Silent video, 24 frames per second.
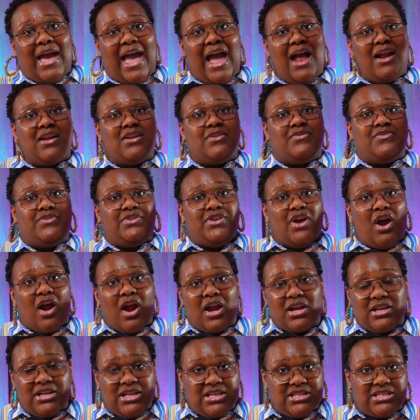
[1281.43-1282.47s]
out of
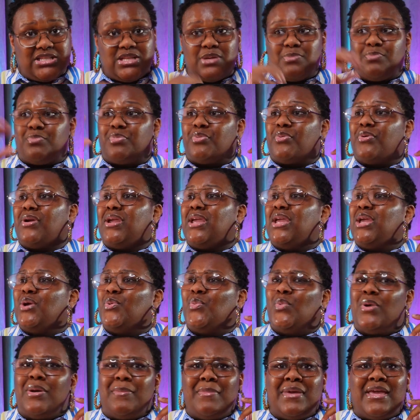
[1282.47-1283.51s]
darkness, to
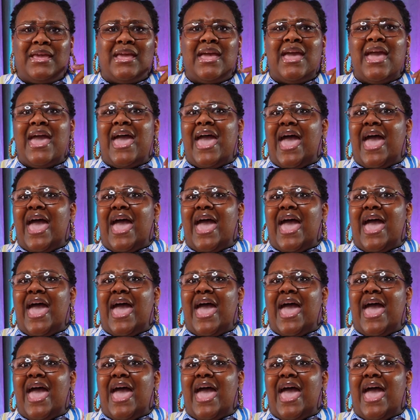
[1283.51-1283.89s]
bring women